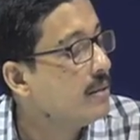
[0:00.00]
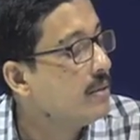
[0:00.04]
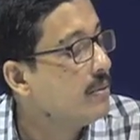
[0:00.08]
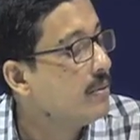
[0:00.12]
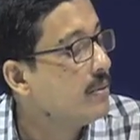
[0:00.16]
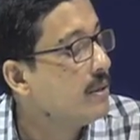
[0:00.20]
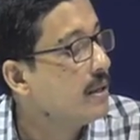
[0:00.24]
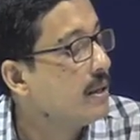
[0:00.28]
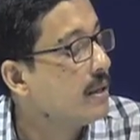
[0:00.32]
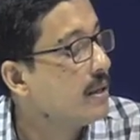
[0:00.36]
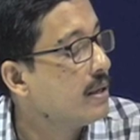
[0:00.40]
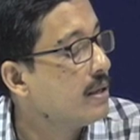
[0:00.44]

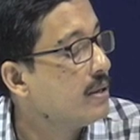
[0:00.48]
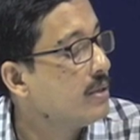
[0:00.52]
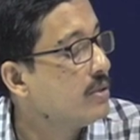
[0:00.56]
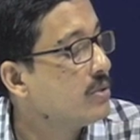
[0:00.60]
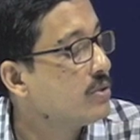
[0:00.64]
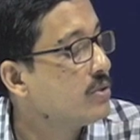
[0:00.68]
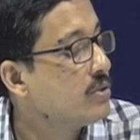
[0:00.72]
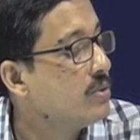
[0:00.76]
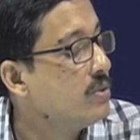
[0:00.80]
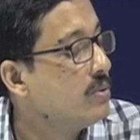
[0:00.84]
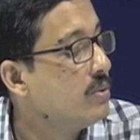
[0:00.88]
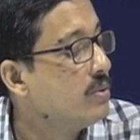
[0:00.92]
Okay,
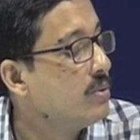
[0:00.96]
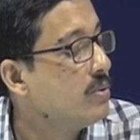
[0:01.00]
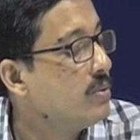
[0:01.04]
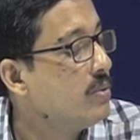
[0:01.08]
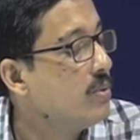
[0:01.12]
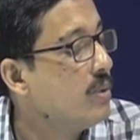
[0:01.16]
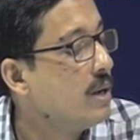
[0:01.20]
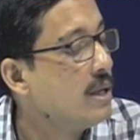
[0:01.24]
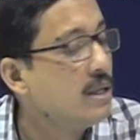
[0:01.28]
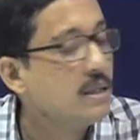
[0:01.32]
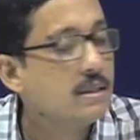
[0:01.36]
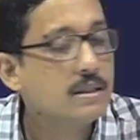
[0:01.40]
so
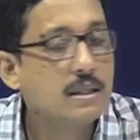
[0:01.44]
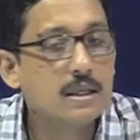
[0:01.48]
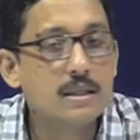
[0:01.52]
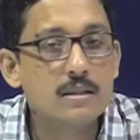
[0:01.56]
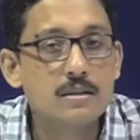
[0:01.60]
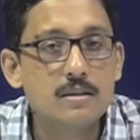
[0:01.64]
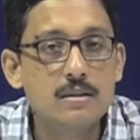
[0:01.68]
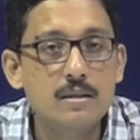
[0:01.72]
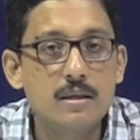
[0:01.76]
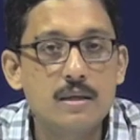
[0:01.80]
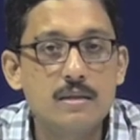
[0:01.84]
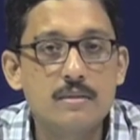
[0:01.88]
what is
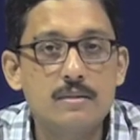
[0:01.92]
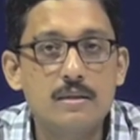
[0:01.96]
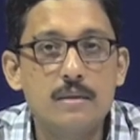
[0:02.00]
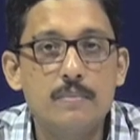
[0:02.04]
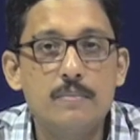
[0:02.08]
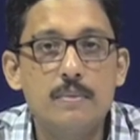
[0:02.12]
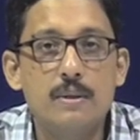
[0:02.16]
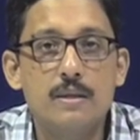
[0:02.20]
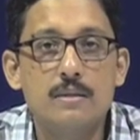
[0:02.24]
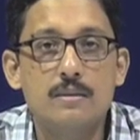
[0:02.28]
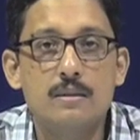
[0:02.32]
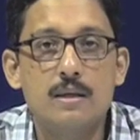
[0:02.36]

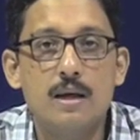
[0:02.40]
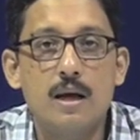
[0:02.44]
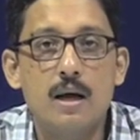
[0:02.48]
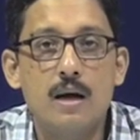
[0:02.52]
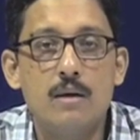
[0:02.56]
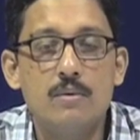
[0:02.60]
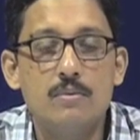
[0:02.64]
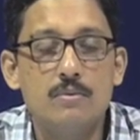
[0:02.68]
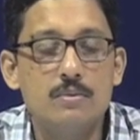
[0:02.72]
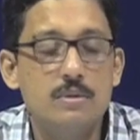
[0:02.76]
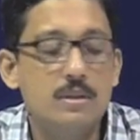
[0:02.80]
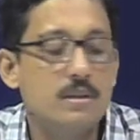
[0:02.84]
exciplex,
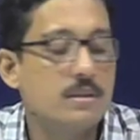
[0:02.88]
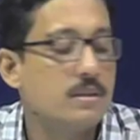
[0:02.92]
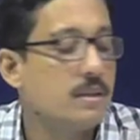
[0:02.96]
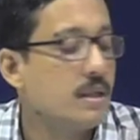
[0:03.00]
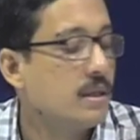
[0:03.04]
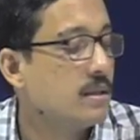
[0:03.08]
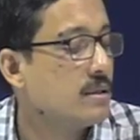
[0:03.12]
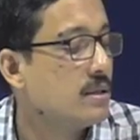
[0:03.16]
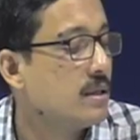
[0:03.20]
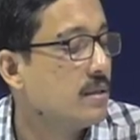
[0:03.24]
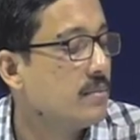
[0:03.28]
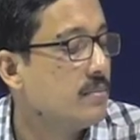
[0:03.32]
how this
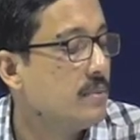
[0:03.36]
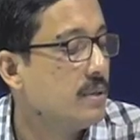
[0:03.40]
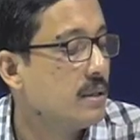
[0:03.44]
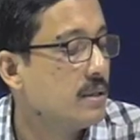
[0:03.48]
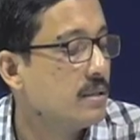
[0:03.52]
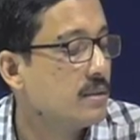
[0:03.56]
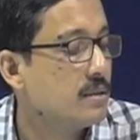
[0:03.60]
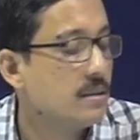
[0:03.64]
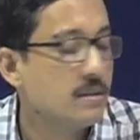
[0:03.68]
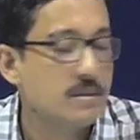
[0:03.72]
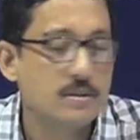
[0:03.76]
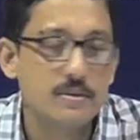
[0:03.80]

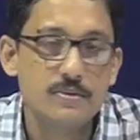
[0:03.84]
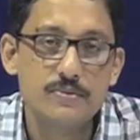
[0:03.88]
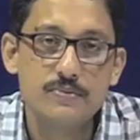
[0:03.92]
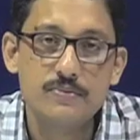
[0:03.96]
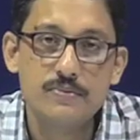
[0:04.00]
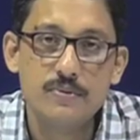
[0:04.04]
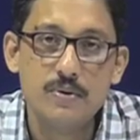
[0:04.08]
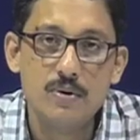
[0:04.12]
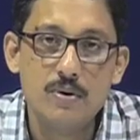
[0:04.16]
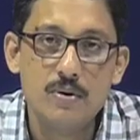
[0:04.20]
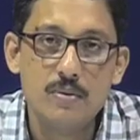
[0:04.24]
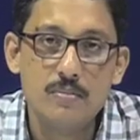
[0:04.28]
exciplex is
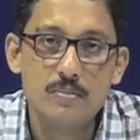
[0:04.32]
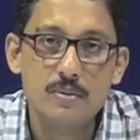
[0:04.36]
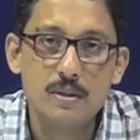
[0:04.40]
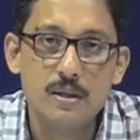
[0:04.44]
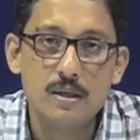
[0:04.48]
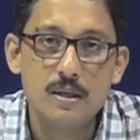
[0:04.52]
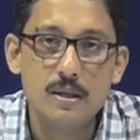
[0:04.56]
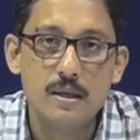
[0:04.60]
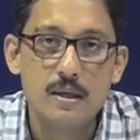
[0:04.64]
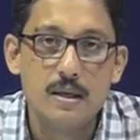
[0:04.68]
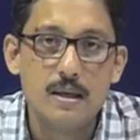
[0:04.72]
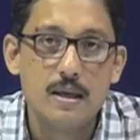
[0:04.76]
formed,
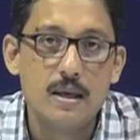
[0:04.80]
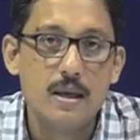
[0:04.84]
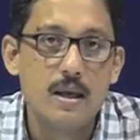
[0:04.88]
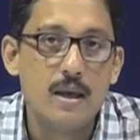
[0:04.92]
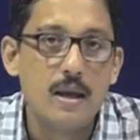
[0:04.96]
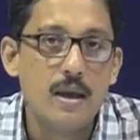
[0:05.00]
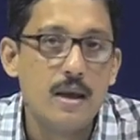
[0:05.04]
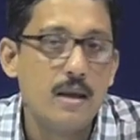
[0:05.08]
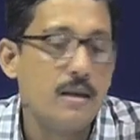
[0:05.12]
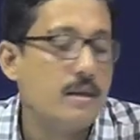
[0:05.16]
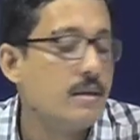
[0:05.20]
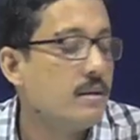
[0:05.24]

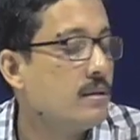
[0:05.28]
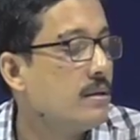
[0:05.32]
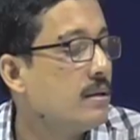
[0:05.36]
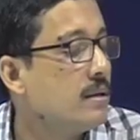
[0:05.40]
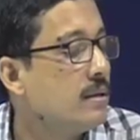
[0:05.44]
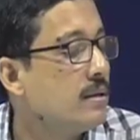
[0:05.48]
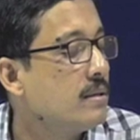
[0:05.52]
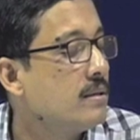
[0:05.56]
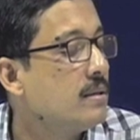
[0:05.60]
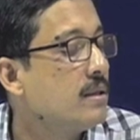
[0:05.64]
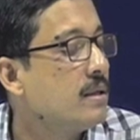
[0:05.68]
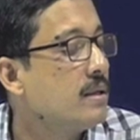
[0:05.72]
and
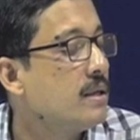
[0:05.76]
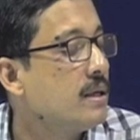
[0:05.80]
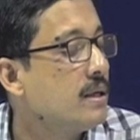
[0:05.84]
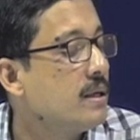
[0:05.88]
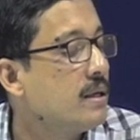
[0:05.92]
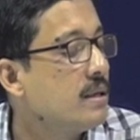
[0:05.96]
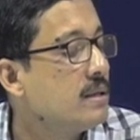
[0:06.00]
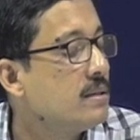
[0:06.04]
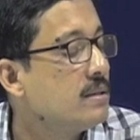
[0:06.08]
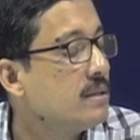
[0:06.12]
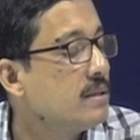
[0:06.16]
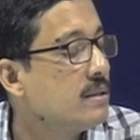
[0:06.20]
their
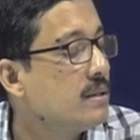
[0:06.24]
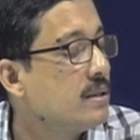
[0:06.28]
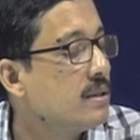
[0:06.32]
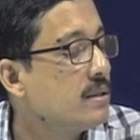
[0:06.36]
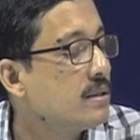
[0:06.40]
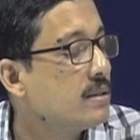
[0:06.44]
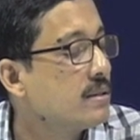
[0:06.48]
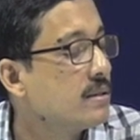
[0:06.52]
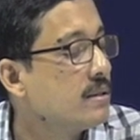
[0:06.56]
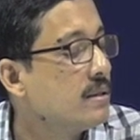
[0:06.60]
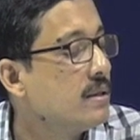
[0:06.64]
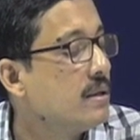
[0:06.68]

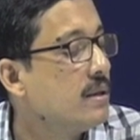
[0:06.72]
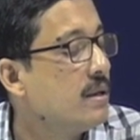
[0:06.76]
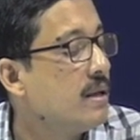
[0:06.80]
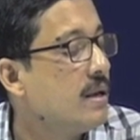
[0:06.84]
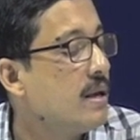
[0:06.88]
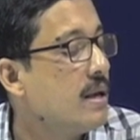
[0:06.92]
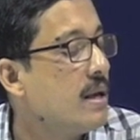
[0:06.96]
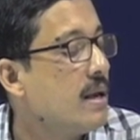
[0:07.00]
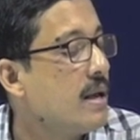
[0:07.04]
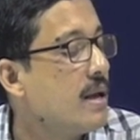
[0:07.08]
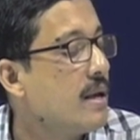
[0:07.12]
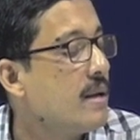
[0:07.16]
energetics,
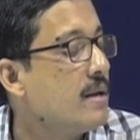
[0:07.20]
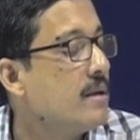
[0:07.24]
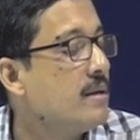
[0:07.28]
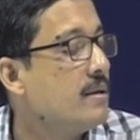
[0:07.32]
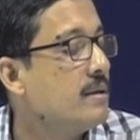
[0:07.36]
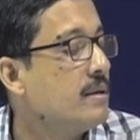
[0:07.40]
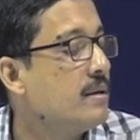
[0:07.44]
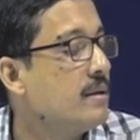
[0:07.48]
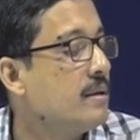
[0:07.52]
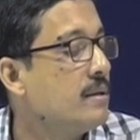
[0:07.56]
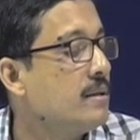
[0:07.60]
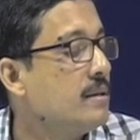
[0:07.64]
and
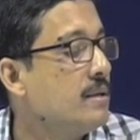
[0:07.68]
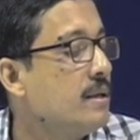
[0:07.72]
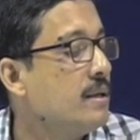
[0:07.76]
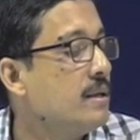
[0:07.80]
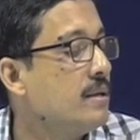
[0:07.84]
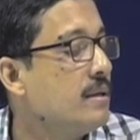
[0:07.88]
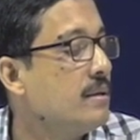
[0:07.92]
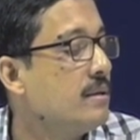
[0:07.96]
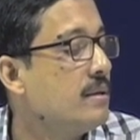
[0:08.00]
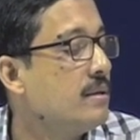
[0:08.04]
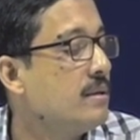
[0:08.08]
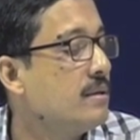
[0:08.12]

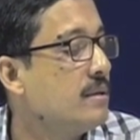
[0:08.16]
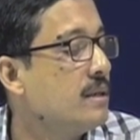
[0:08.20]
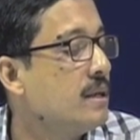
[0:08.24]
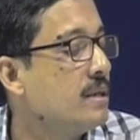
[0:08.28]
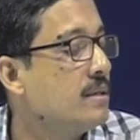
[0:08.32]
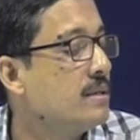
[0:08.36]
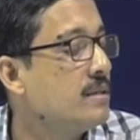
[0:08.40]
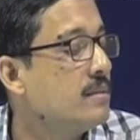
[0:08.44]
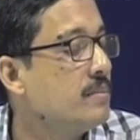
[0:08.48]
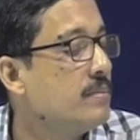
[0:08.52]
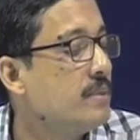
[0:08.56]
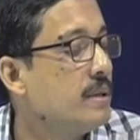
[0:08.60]
then
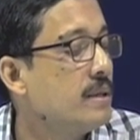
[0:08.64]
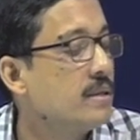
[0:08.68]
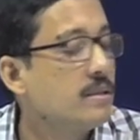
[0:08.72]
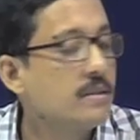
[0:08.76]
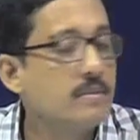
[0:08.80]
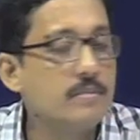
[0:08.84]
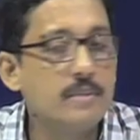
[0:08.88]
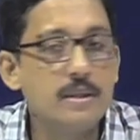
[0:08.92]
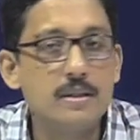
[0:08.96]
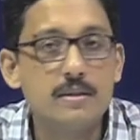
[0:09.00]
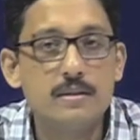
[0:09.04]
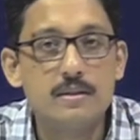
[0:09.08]

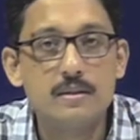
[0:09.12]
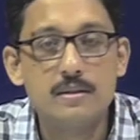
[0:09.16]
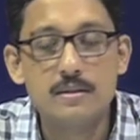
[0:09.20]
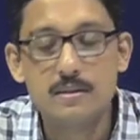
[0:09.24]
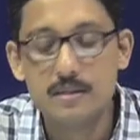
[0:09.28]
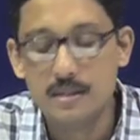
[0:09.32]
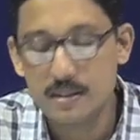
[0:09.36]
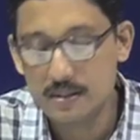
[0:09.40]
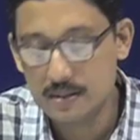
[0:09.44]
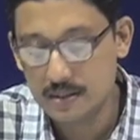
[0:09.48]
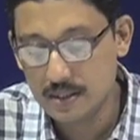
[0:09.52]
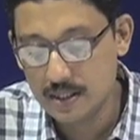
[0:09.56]
exciplex means it
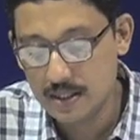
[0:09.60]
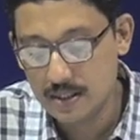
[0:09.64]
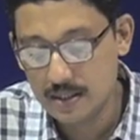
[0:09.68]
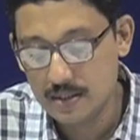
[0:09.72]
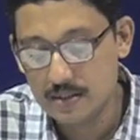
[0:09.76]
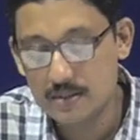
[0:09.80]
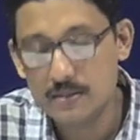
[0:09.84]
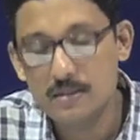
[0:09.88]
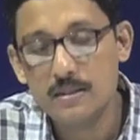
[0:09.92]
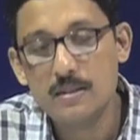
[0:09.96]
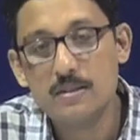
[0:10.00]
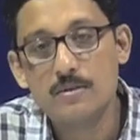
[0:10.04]
is
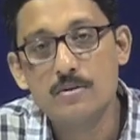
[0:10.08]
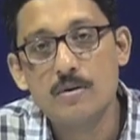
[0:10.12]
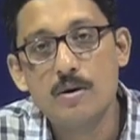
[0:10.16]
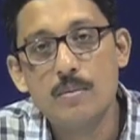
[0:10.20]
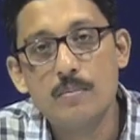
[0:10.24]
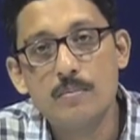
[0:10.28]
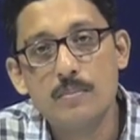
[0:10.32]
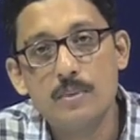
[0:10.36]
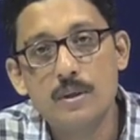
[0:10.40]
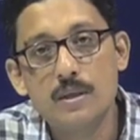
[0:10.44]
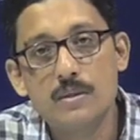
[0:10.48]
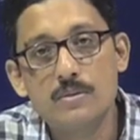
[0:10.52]
excited state
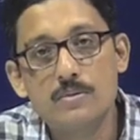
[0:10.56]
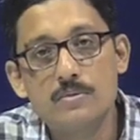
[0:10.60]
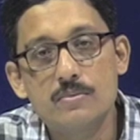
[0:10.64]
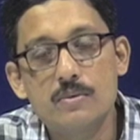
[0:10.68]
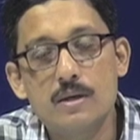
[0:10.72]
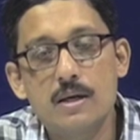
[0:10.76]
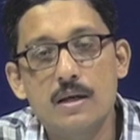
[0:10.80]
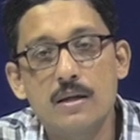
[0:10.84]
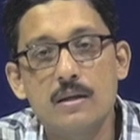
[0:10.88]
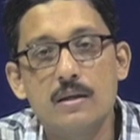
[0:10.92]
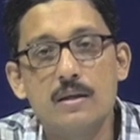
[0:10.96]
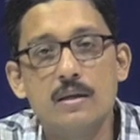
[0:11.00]
complex
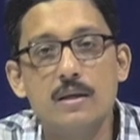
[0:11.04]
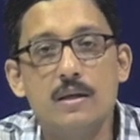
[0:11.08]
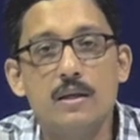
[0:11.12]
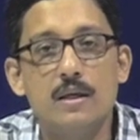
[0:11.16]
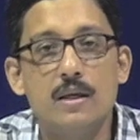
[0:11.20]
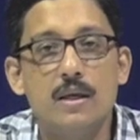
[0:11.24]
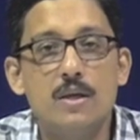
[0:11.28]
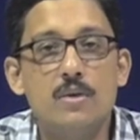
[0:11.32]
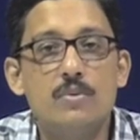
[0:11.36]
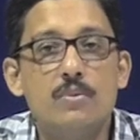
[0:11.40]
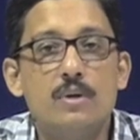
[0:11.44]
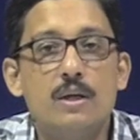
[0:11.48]
where
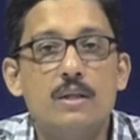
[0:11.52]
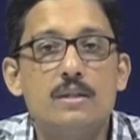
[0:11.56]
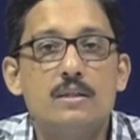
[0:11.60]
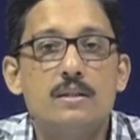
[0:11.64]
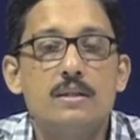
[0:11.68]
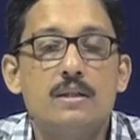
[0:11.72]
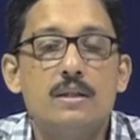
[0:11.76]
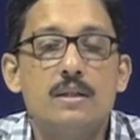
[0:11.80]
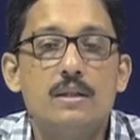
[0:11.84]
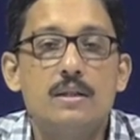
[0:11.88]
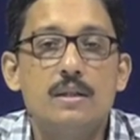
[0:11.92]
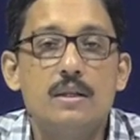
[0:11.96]
you are
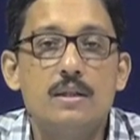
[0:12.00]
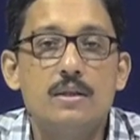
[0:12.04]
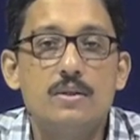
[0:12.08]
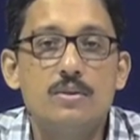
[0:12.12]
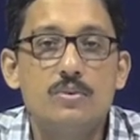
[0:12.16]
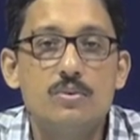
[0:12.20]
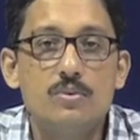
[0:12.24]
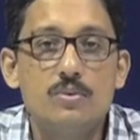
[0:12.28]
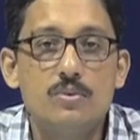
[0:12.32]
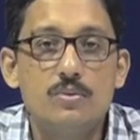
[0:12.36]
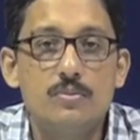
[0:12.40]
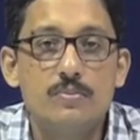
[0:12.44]
generating
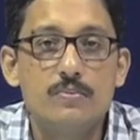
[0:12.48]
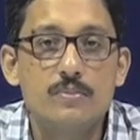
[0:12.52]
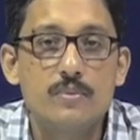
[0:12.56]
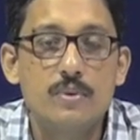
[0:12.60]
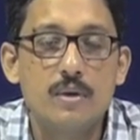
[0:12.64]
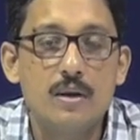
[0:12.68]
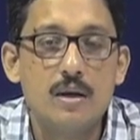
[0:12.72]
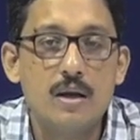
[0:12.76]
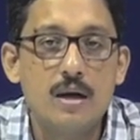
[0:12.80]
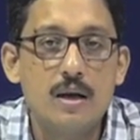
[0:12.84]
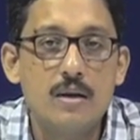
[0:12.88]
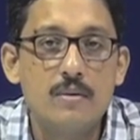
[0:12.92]
two
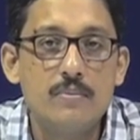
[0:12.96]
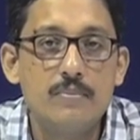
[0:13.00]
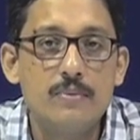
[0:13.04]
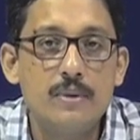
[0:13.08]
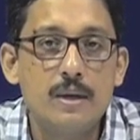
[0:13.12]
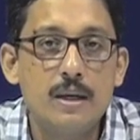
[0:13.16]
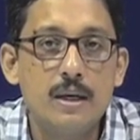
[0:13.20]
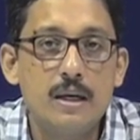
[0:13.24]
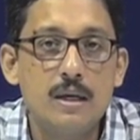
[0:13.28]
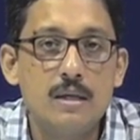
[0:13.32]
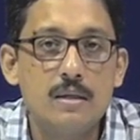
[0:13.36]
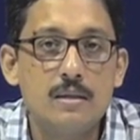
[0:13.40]

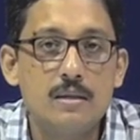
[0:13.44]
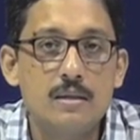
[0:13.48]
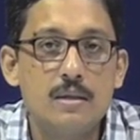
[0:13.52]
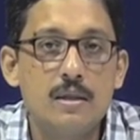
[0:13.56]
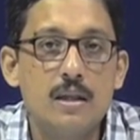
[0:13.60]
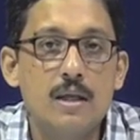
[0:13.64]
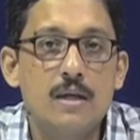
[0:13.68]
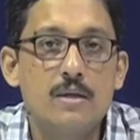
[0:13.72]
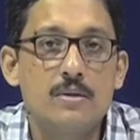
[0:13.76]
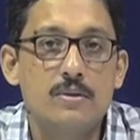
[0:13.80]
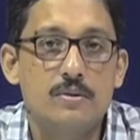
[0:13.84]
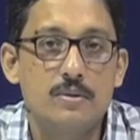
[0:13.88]
unpaired
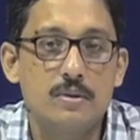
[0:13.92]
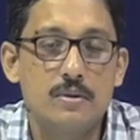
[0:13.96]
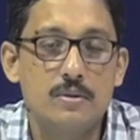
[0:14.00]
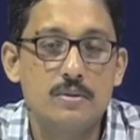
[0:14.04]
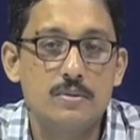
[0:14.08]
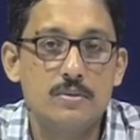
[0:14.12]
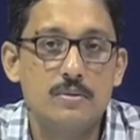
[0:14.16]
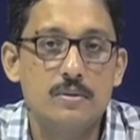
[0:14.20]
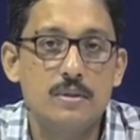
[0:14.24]
electrons.